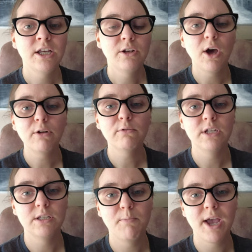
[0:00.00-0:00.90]
not
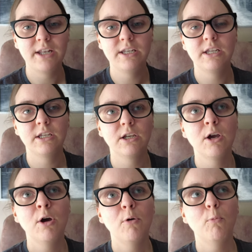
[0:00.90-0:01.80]
only depending
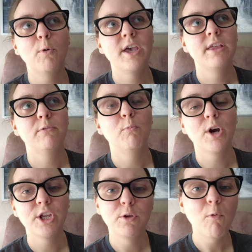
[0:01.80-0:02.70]
with
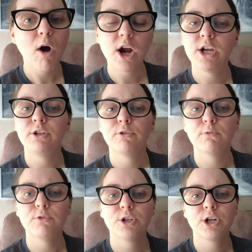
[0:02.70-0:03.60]
where you are in your
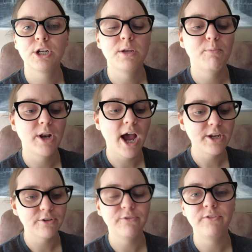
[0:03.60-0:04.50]
own journey, but how
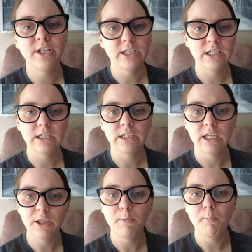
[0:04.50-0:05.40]
you're feeling in the